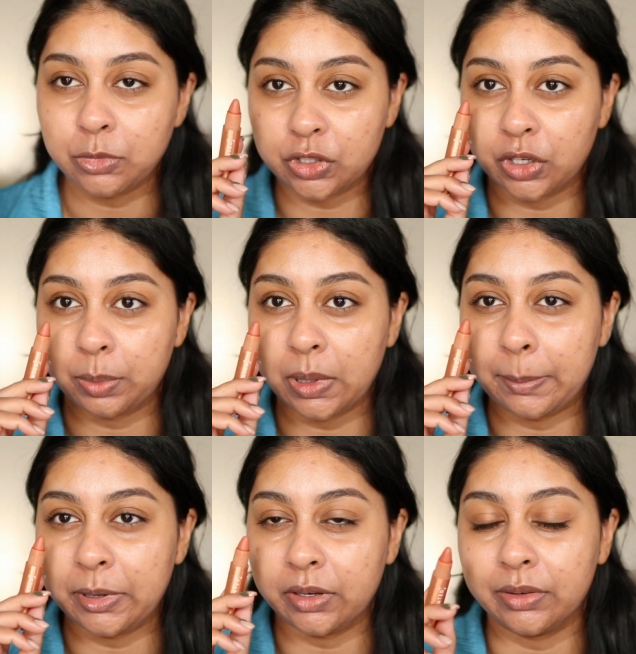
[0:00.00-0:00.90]
I'm just going to put
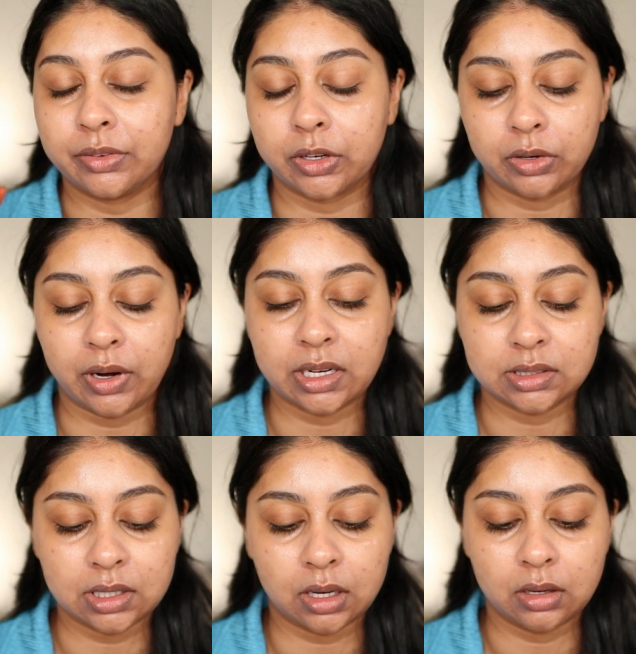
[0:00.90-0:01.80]
a bit of
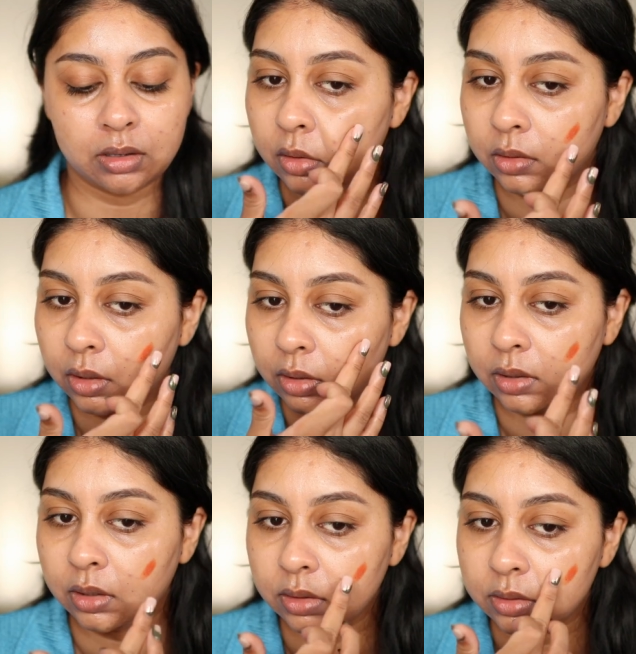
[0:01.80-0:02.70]
corrector on
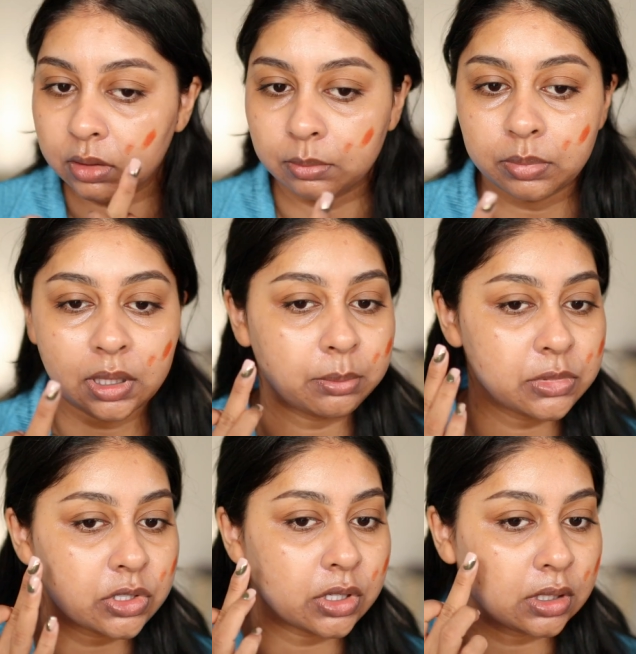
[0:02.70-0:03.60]
these
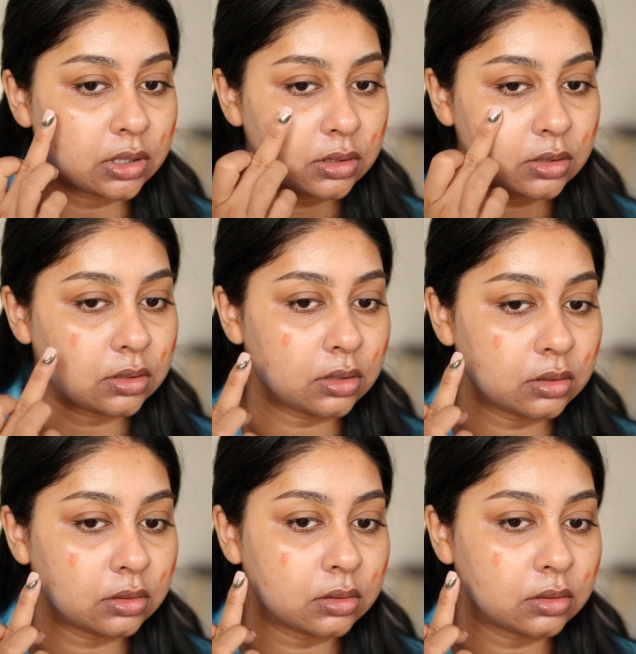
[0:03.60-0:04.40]
blemishes.